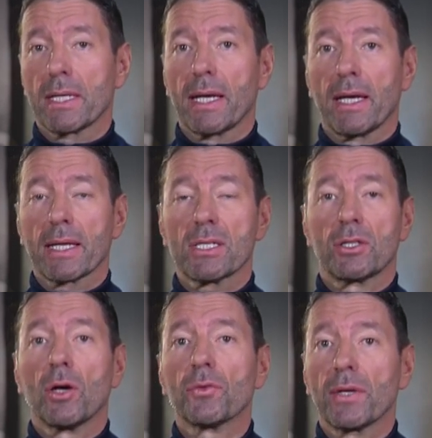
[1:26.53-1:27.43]
And I actually
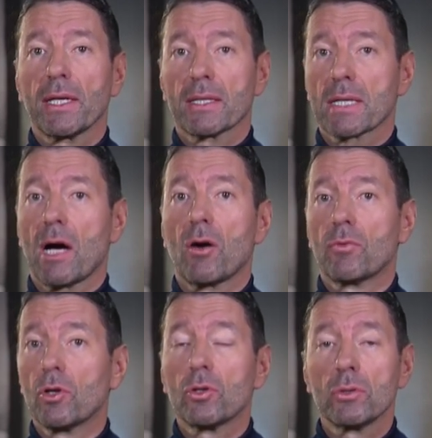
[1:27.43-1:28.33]
don't think it's our
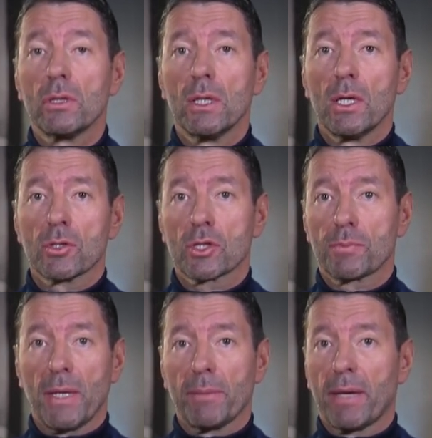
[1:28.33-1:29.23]
role to
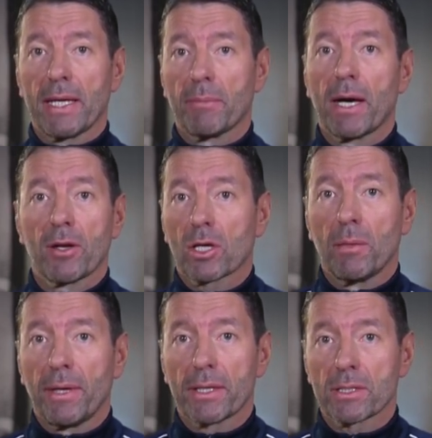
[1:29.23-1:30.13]
speak bad about our
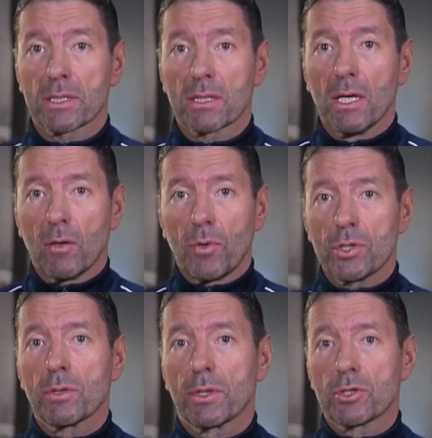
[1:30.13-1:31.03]
competitors. We
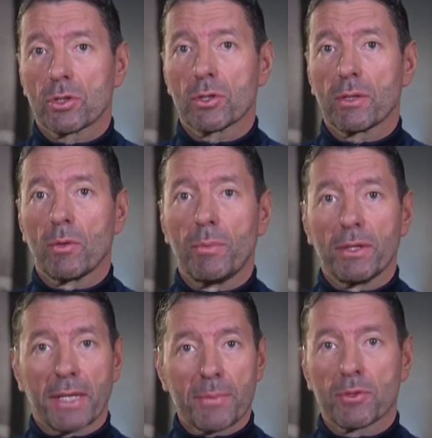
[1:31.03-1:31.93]
should ensure that we
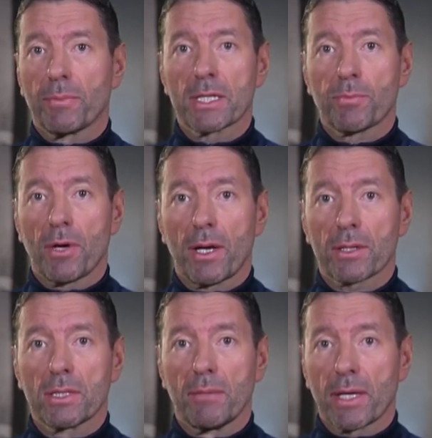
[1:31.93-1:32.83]
build the absolute best
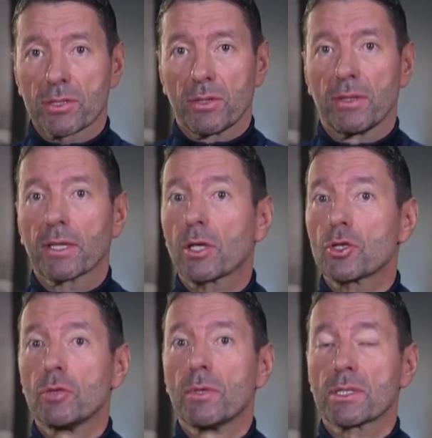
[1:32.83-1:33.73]
products and make sure that the
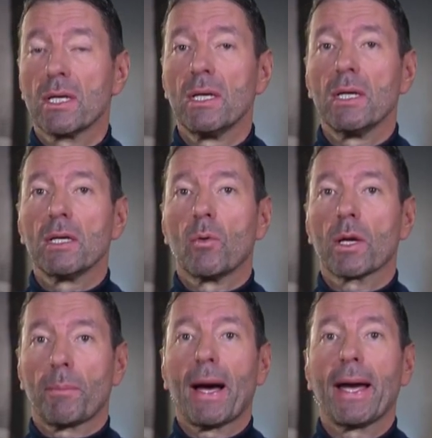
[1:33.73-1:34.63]
consumers
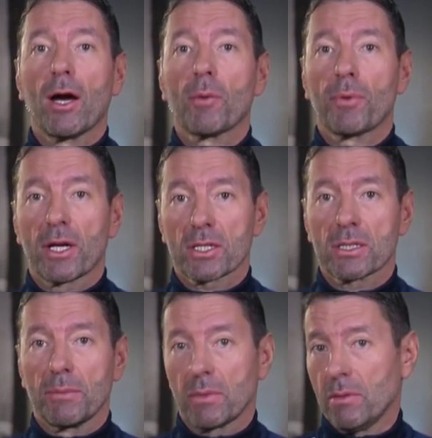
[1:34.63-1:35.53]
want to buy our
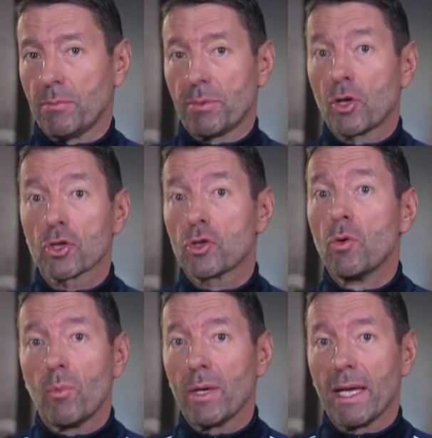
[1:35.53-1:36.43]
products and because
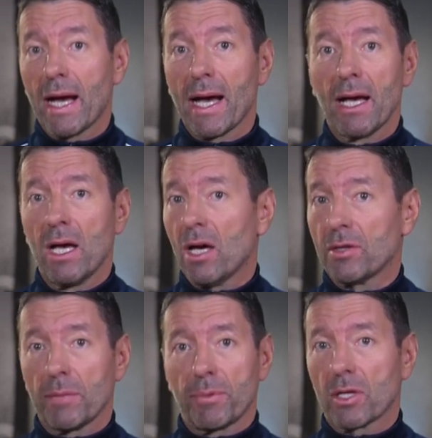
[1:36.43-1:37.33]
whom we are,
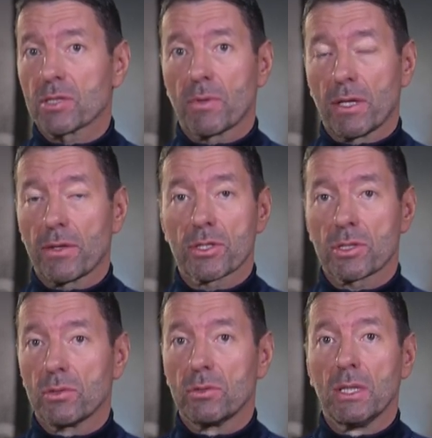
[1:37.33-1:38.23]
not because what
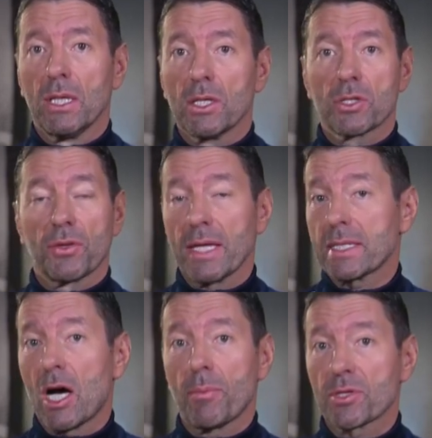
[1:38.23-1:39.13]
others do. So
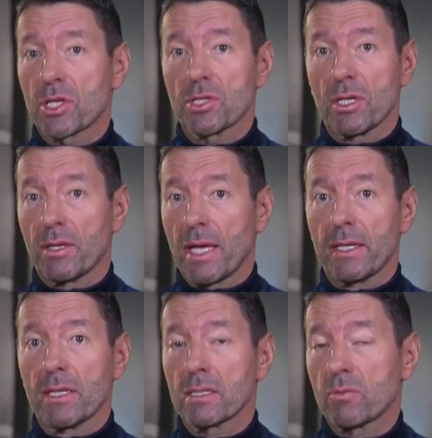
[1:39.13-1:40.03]
that's our position.
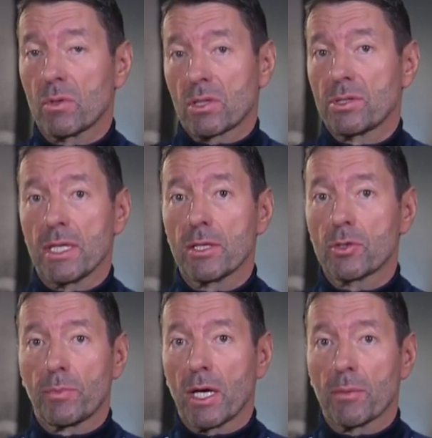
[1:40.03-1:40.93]
That is, will continue
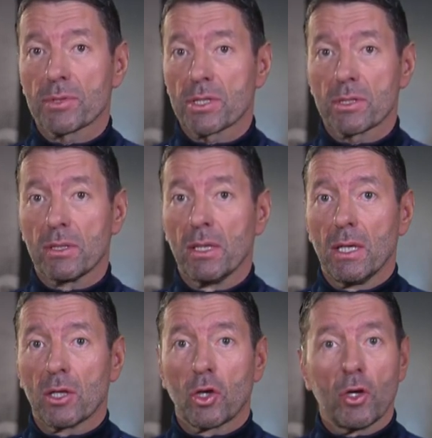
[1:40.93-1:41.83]
to be our position.
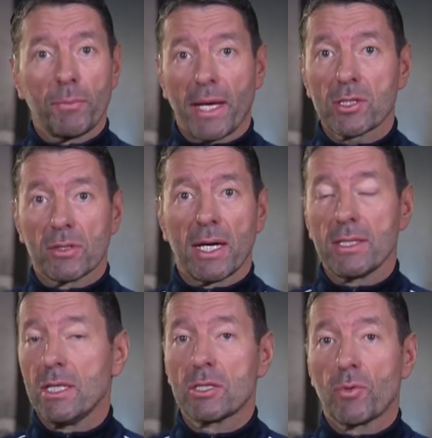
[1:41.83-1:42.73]
Going back to
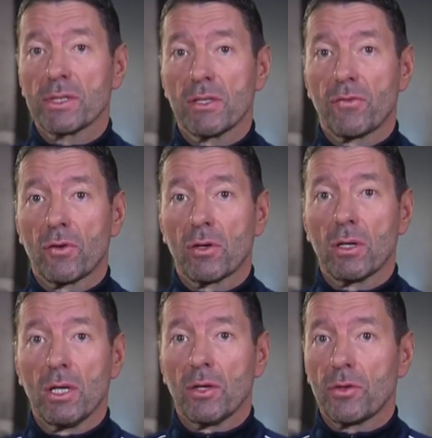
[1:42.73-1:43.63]

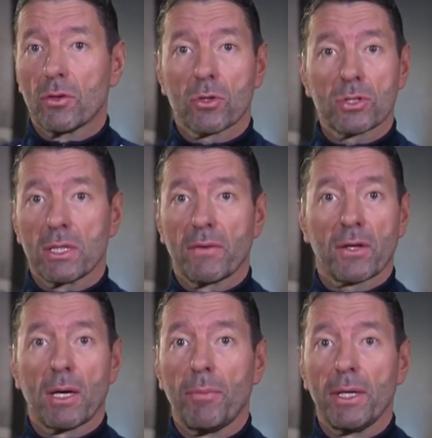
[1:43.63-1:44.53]
1924, the origin of
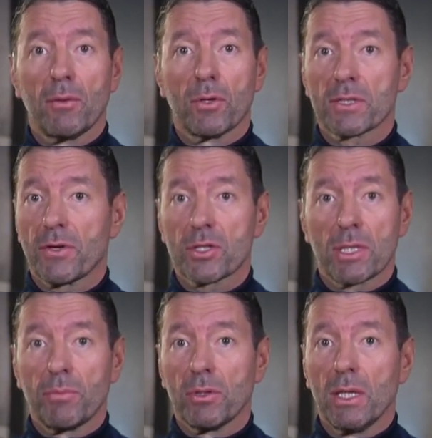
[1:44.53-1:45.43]
the company was very
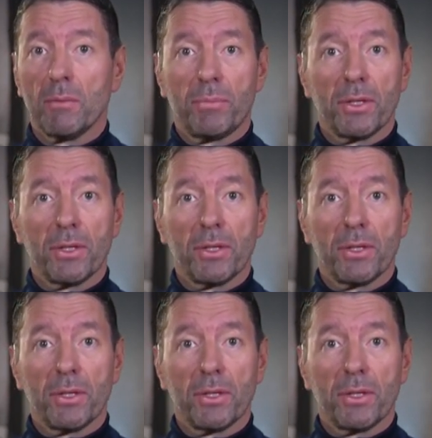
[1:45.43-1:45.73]
simple.